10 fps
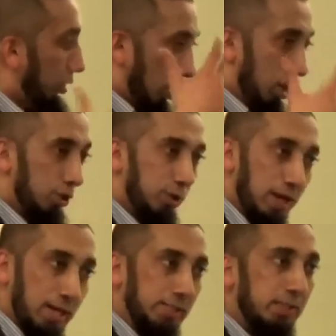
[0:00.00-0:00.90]
long
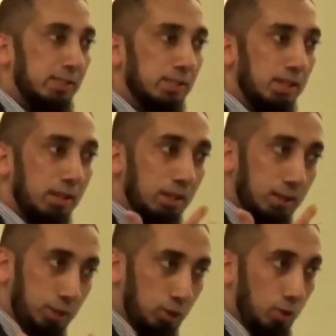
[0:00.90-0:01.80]
dress,
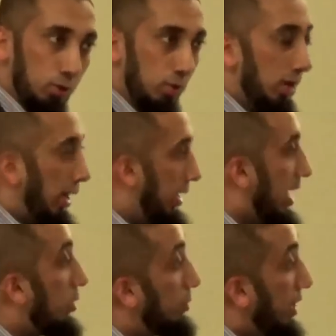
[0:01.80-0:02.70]
you know, and
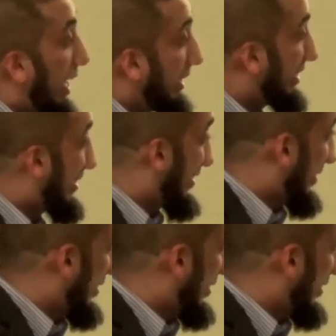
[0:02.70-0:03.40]
now Bratz,